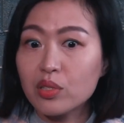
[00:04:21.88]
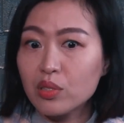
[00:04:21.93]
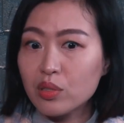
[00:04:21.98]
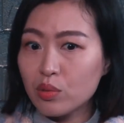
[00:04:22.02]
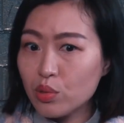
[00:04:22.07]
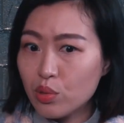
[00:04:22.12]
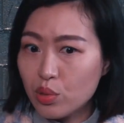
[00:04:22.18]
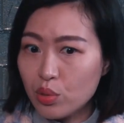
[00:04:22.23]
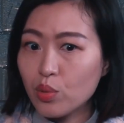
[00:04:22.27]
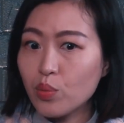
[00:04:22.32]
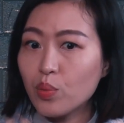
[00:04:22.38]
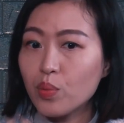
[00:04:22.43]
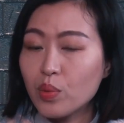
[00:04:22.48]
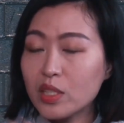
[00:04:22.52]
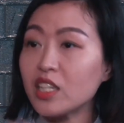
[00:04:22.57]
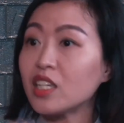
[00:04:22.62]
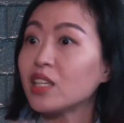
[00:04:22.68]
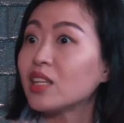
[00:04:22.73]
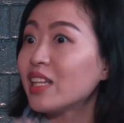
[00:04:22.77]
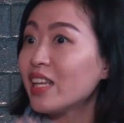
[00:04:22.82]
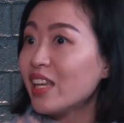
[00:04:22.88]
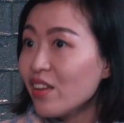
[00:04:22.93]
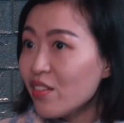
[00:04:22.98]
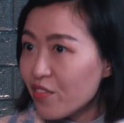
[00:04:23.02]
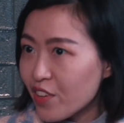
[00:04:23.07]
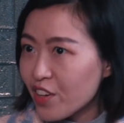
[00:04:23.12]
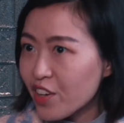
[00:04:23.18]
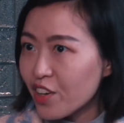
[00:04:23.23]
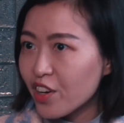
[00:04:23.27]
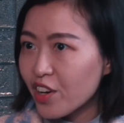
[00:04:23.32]
to
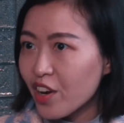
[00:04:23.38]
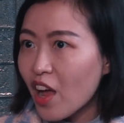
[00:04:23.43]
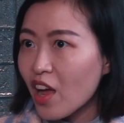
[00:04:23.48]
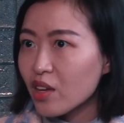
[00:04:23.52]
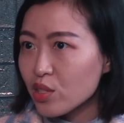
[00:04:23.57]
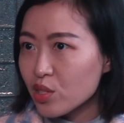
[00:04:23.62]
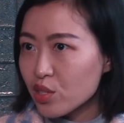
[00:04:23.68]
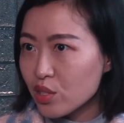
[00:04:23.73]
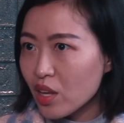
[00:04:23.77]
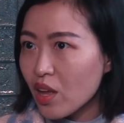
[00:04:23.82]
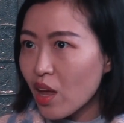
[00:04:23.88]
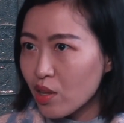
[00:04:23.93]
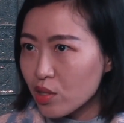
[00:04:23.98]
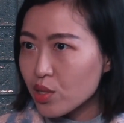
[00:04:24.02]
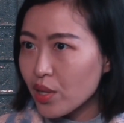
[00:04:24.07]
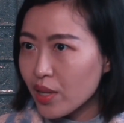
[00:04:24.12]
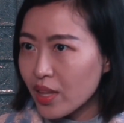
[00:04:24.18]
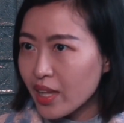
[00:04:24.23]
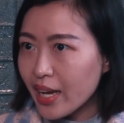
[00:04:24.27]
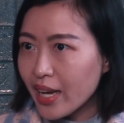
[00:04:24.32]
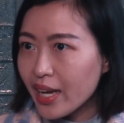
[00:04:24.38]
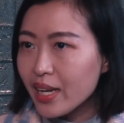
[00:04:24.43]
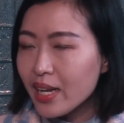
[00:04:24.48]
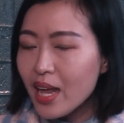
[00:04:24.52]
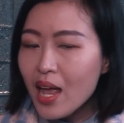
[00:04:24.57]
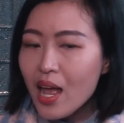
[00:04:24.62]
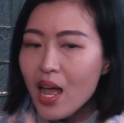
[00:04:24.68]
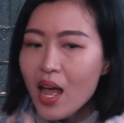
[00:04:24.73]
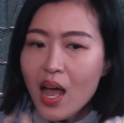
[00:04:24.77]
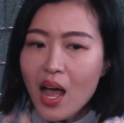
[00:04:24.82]
deliver counseling,
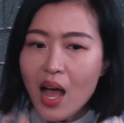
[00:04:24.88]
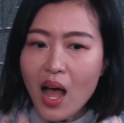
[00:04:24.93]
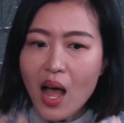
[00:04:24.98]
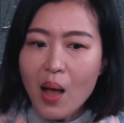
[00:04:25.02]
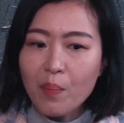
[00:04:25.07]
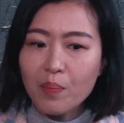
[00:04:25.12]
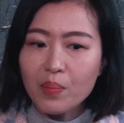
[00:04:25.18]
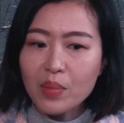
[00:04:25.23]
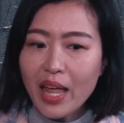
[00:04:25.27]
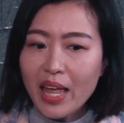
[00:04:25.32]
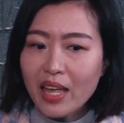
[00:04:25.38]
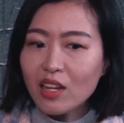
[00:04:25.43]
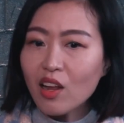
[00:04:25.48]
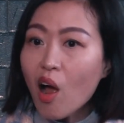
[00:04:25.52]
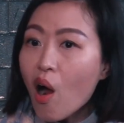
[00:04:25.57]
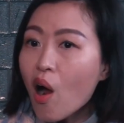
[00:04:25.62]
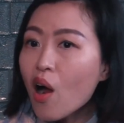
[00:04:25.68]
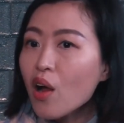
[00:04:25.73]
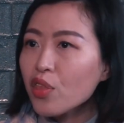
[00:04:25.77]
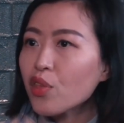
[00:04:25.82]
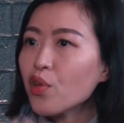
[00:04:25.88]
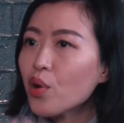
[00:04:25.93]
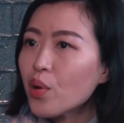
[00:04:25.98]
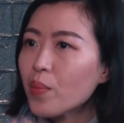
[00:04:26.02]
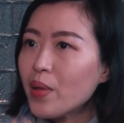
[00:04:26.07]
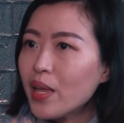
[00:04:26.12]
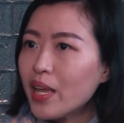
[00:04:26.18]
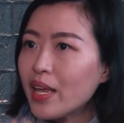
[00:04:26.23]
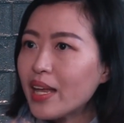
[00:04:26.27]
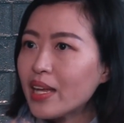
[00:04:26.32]
and art
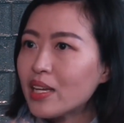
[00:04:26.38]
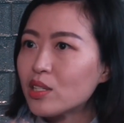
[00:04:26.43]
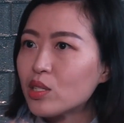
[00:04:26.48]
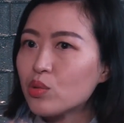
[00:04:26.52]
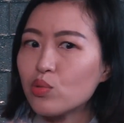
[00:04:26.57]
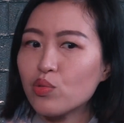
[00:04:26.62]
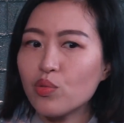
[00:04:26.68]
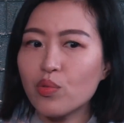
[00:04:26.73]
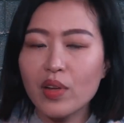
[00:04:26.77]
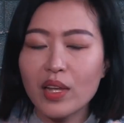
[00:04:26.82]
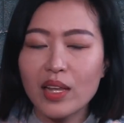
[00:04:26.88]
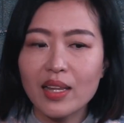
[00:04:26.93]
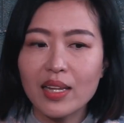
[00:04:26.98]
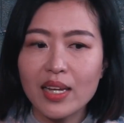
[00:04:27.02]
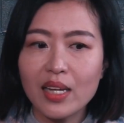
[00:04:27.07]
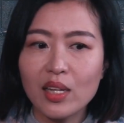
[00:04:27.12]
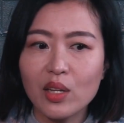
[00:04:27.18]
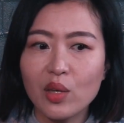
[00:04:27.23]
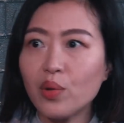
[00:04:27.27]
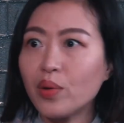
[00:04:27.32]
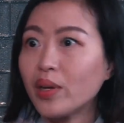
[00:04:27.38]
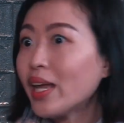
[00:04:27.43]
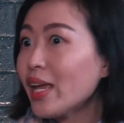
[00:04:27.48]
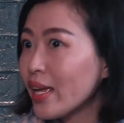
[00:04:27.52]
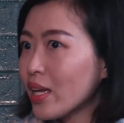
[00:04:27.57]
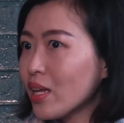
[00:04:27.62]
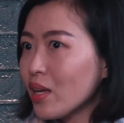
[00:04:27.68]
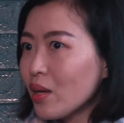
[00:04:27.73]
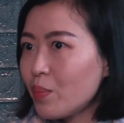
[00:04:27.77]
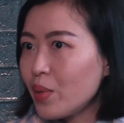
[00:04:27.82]
therapy is really
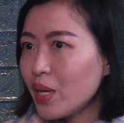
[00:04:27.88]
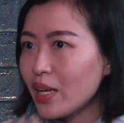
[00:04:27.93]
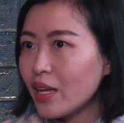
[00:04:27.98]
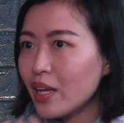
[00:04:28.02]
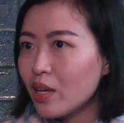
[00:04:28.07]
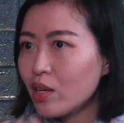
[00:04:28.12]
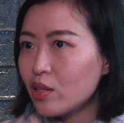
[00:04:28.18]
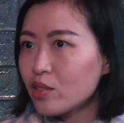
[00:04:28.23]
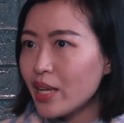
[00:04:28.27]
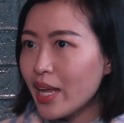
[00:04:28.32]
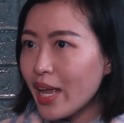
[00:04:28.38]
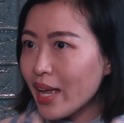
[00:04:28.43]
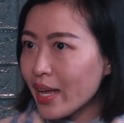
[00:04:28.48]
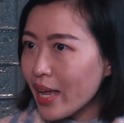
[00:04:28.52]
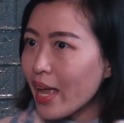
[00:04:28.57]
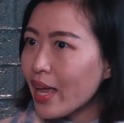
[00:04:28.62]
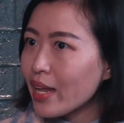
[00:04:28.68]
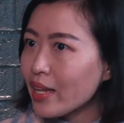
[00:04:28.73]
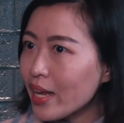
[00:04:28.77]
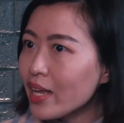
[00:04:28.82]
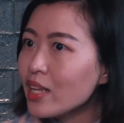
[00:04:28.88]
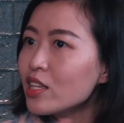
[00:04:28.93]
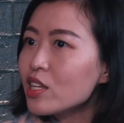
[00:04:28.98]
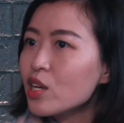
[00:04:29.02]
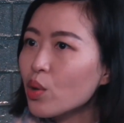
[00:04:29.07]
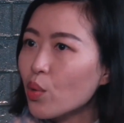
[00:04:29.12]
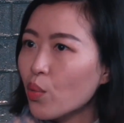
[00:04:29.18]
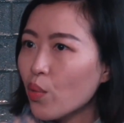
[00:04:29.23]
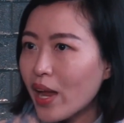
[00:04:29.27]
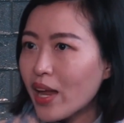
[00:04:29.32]
unique because it can
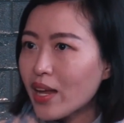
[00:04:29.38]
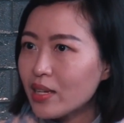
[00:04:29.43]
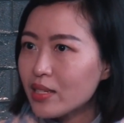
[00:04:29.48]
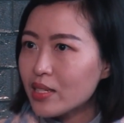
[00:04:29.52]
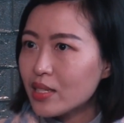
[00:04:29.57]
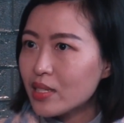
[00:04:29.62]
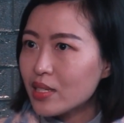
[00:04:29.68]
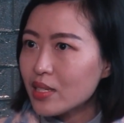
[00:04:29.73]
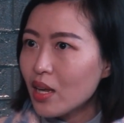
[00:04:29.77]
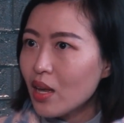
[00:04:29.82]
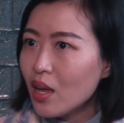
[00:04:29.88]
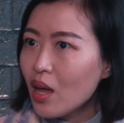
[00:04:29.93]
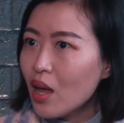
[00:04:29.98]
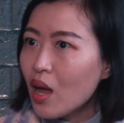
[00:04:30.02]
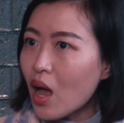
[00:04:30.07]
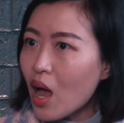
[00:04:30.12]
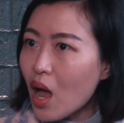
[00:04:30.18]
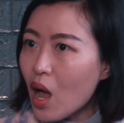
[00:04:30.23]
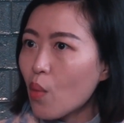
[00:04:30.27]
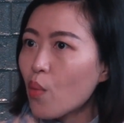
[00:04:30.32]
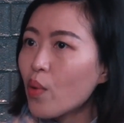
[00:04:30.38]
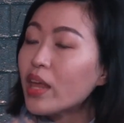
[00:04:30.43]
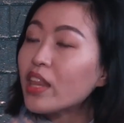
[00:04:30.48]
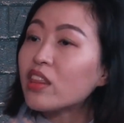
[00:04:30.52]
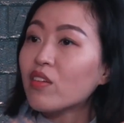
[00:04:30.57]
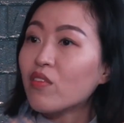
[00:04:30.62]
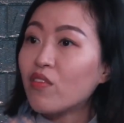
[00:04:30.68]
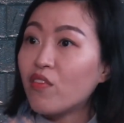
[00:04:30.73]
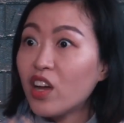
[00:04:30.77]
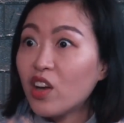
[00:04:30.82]
integrate with
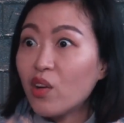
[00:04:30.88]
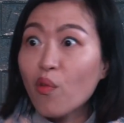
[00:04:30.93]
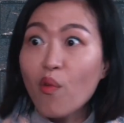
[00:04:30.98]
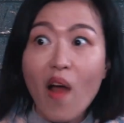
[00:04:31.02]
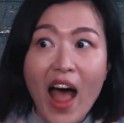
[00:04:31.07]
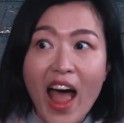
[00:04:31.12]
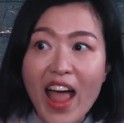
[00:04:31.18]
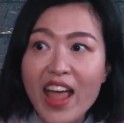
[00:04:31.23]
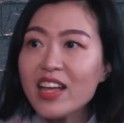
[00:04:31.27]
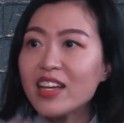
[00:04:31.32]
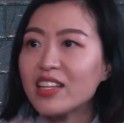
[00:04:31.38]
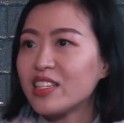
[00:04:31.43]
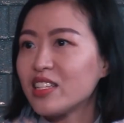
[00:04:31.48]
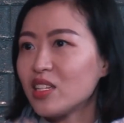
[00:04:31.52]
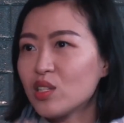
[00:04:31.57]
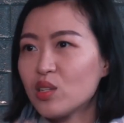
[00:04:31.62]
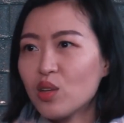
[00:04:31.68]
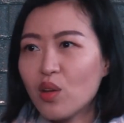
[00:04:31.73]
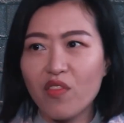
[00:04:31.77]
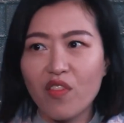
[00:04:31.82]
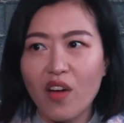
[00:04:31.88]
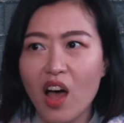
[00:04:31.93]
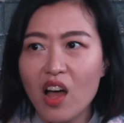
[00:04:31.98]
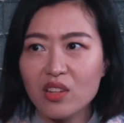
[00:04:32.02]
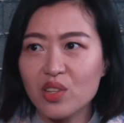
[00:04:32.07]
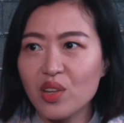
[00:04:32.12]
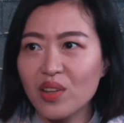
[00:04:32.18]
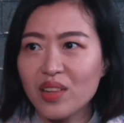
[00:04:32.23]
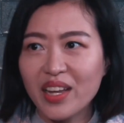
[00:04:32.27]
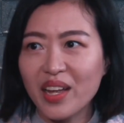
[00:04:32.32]
the varieties of
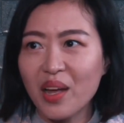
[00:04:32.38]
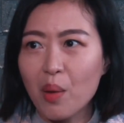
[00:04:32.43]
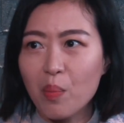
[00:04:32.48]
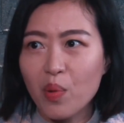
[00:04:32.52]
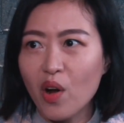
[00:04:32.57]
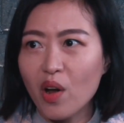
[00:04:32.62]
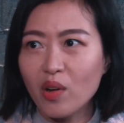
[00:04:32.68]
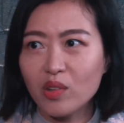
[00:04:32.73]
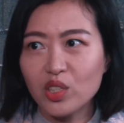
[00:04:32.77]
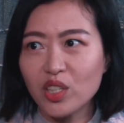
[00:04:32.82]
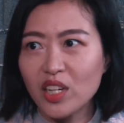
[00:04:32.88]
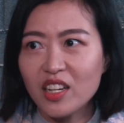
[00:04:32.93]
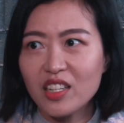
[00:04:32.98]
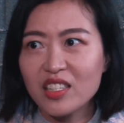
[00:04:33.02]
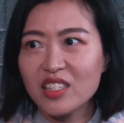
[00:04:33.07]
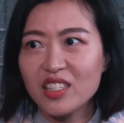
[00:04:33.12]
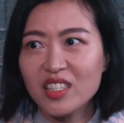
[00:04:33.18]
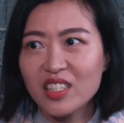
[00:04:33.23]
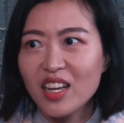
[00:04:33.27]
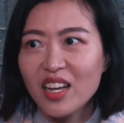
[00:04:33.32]
counseling approaches.